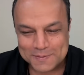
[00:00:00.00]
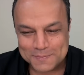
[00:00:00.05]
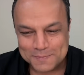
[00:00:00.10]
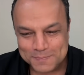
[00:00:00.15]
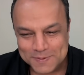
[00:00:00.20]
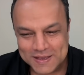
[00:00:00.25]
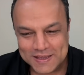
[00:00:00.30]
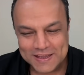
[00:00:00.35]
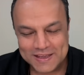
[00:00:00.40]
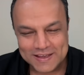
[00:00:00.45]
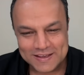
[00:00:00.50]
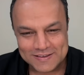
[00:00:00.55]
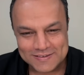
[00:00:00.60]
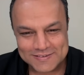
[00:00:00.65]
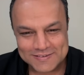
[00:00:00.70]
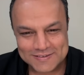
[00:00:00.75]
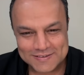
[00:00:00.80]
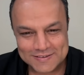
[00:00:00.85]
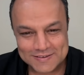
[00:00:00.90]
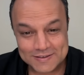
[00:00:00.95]
B
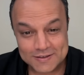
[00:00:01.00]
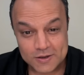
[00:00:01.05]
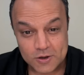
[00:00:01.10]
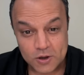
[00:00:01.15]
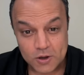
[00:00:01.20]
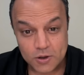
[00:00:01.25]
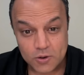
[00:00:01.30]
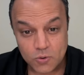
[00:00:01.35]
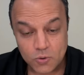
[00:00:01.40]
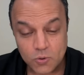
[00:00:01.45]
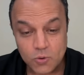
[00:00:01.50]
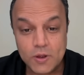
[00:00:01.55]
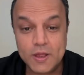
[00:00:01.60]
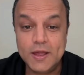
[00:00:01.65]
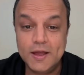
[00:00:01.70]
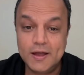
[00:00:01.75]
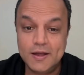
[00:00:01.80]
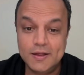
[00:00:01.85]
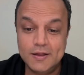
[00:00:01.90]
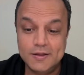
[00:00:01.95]
is, oh
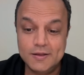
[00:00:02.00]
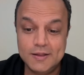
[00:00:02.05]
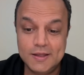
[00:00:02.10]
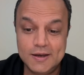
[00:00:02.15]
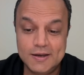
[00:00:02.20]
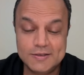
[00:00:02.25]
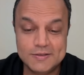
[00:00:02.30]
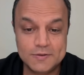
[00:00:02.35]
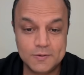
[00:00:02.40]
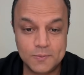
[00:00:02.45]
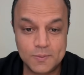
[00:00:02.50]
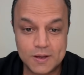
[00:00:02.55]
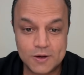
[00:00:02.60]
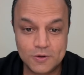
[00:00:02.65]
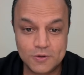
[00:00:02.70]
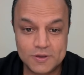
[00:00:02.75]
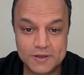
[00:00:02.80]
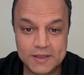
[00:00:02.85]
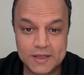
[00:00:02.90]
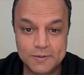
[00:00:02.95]
yeah, there is a 1
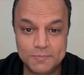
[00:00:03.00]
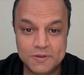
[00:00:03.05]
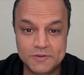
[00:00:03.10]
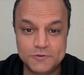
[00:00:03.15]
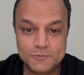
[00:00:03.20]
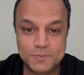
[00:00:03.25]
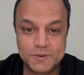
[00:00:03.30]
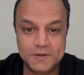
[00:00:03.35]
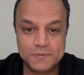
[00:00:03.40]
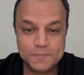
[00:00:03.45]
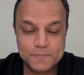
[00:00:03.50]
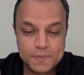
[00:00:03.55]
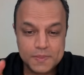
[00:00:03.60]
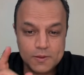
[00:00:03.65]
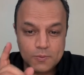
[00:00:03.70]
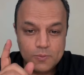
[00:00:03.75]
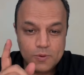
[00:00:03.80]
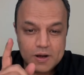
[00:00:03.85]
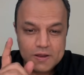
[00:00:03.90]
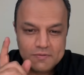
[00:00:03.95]
on the MSB.
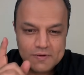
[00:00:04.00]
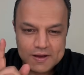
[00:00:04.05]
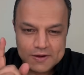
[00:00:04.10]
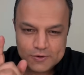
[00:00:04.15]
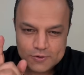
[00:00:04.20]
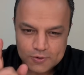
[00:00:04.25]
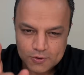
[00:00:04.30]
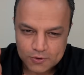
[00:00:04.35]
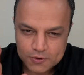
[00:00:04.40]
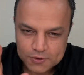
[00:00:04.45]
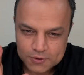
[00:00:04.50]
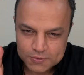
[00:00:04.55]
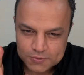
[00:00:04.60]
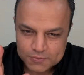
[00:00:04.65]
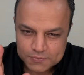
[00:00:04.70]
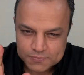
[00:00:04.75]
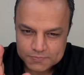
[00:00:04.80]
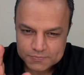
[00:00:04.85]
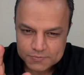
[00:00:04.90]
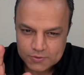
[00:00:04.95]
Now, what have I taught you?
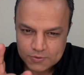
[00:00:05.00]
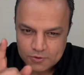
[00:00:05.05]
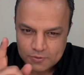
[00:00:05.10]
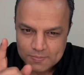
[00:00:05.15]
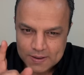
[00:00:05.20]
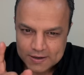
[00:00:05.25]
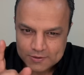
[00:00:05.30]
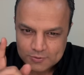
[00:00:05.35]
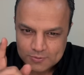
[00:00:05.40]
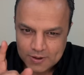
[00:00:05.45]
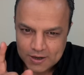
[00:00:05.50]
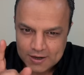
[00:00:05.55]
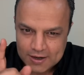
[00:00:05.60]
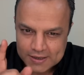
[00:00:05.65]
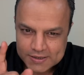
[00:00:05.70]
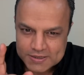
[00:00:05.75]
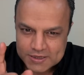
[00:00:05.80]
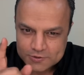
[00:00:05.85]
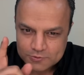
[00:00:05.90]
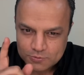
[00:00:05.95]
Go back to our
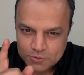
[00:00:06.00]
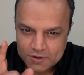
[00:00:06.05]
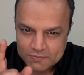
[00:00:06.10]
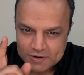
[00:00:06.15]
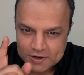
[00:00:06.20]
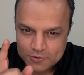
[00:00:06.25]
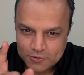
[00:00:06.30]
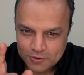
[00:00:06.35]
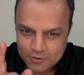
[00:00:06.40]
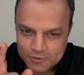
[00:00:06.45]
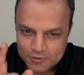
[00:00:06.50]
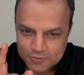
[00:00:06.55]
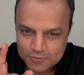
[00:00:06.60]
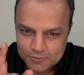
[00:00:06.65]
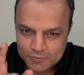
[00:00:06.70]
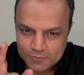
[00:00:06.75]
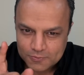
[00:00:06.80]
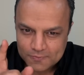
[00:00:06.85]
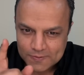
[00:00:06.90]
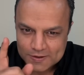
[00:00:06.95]
lectures. What have I taught you?
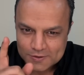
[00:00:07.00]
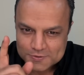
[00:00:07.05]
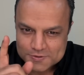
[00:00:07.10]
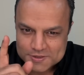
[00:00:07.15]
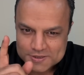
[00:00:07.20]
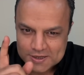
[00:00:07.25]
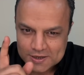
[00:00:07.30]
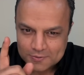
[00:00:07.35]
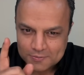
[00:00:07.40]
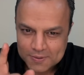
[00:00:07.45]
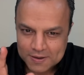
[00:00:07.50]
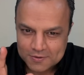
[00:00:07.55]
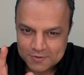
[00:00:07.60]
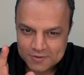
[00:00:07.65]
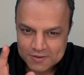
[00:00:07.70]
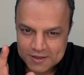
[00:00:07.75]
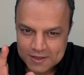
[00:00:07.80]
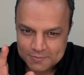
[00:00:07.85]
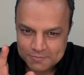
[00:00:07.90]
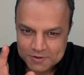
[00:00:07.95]
When you see a 1
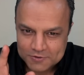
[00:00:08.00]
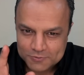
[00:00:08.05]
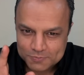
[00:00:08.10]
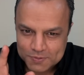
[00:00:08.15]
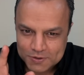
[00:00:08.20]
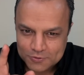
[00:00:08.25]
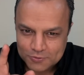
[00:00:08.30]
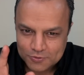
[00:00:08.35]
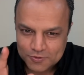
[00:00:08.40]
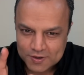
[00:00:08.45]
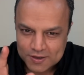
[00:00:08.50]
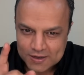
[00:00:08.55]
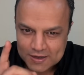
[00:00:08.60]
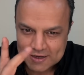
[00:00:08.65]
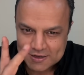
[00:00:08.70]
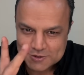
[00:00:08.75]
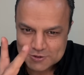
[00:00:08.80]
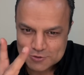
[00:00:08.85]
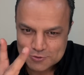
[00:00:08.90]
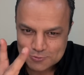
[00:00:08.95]
on the MSB, you
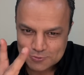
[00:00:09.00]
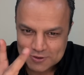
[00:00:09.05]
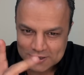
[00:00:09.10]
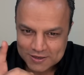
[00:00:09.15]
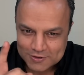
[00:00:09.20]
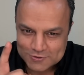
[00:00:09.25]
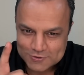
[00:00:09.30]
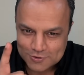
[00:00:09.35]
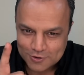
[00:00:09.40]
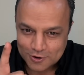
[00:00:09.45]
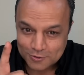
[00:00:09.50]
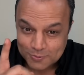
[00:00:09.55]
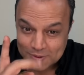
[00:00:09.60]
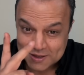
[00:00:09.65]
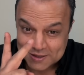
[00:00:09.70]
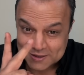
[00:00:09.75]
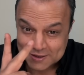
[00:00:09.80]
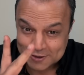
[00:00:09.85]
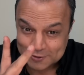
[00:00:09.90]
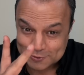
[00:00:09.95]
realize two things. Not
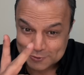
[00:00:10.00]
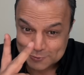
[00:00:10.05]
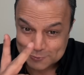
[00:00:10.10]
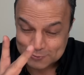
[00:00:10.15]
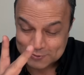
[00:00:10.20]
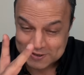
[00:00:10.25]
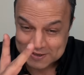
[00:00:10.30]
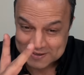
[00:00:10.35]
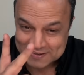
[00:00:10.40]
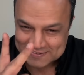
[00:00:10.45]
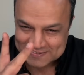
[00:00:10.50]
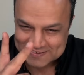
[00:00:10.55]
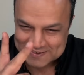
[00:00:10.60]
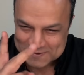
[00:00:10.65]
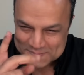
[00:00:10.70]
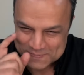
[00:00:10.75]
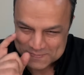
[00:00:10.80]
one thing, two things.